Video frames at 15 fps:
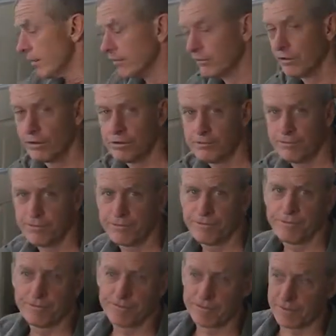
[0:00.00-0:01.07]
So
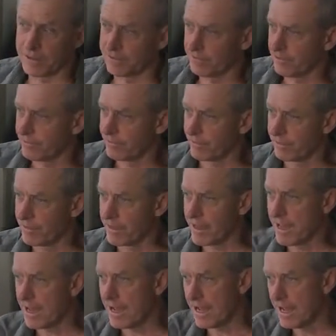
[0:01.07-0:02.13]
that's it for
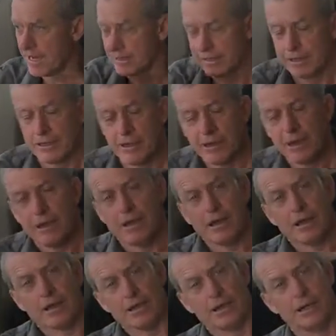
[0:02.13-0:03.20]
that.
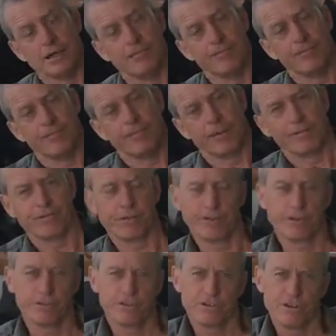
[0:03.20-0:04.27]
And for
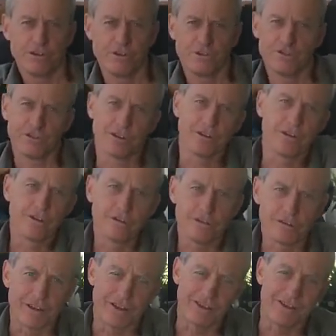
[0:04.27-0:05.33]
those of you who still
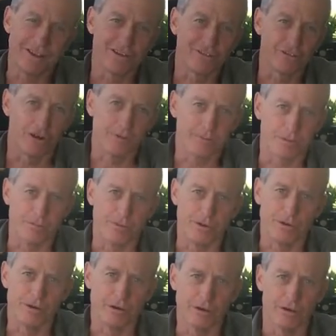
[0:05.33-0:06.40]
use a desktop
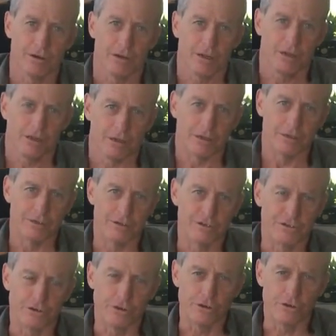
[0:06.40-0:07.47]
computer, I'll
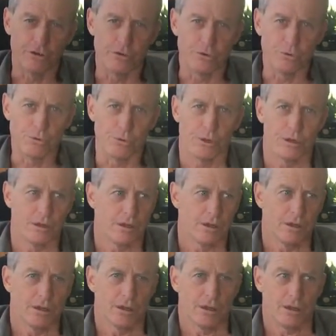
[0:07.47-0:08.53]
just show you
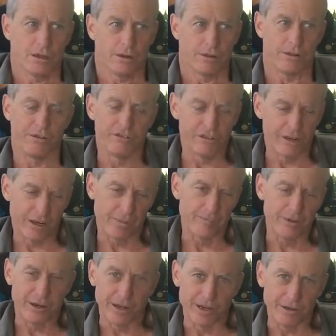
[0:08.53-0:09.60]
the
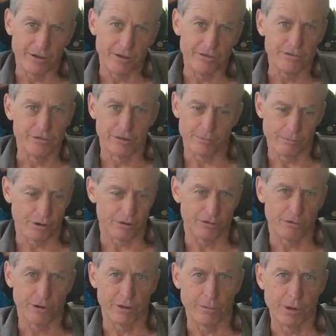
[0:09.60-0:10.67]
setup that I use that
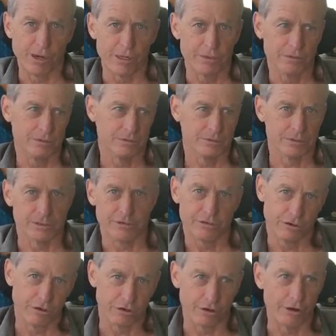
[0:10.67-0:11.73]
works really well. It's
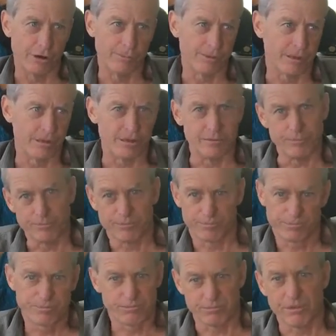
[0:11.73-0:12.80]
ergonomically
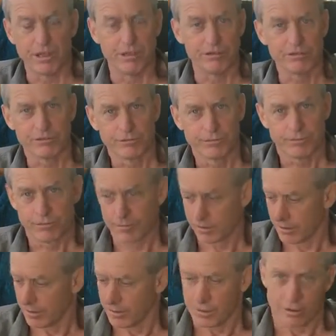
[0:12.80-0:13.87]
nice.
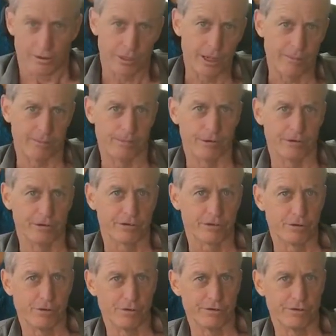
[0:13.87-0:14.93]
Okay, I'll
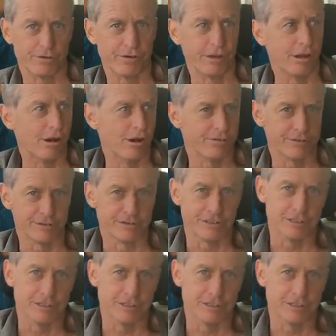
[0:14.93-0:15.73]
just go over to the office